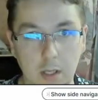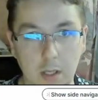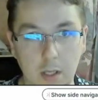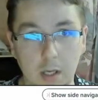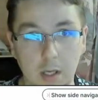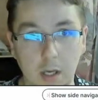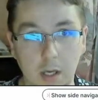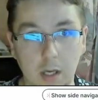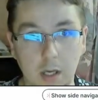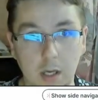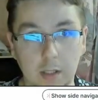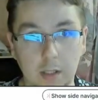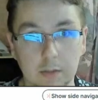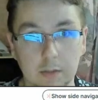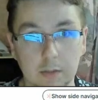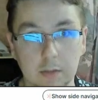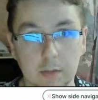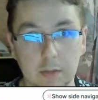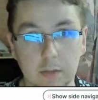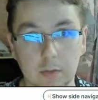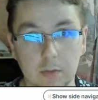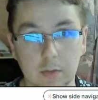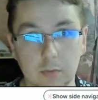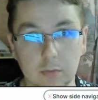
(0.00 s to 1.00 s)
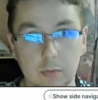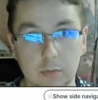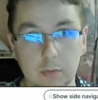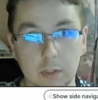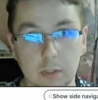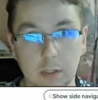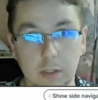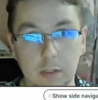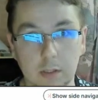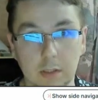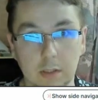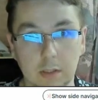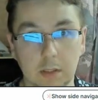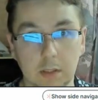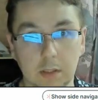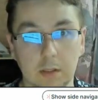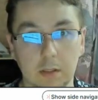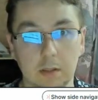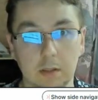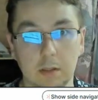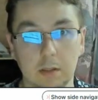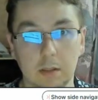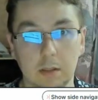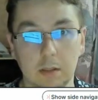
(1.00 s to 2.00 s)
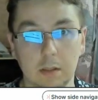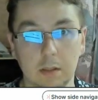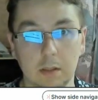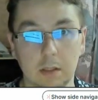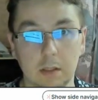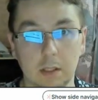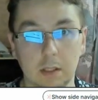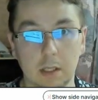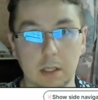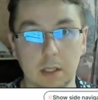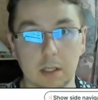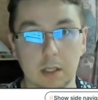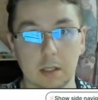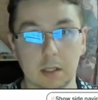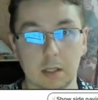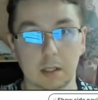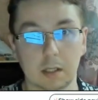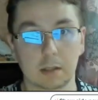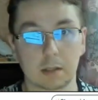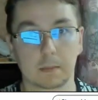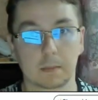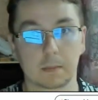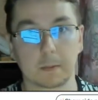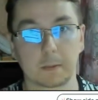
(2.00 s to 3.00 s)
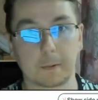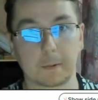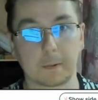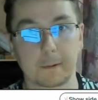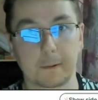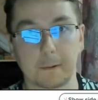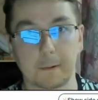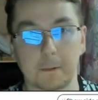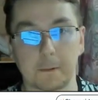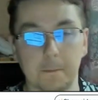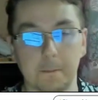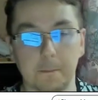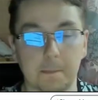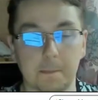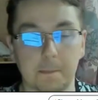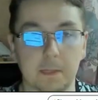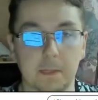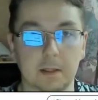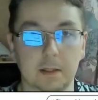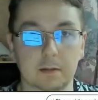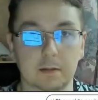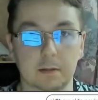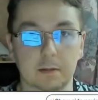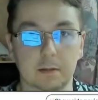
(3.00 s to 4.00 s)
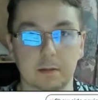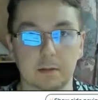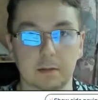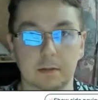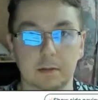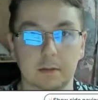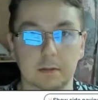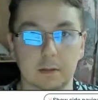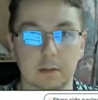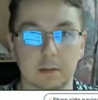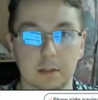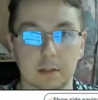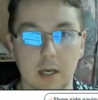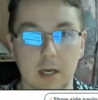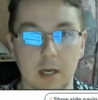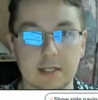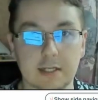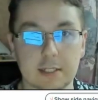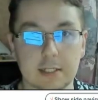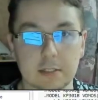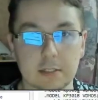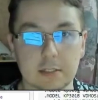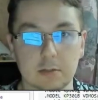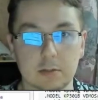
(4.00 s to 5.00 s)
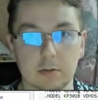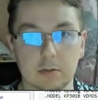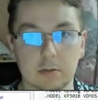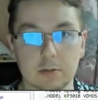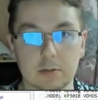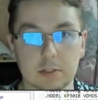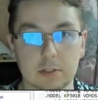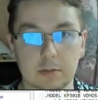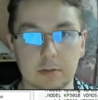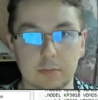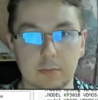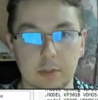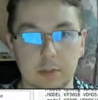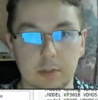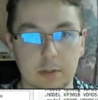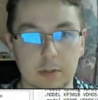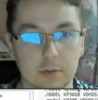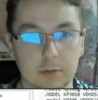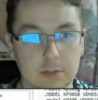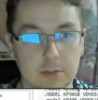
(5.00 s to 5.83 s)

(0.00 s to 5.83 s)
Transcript: and you can access those in various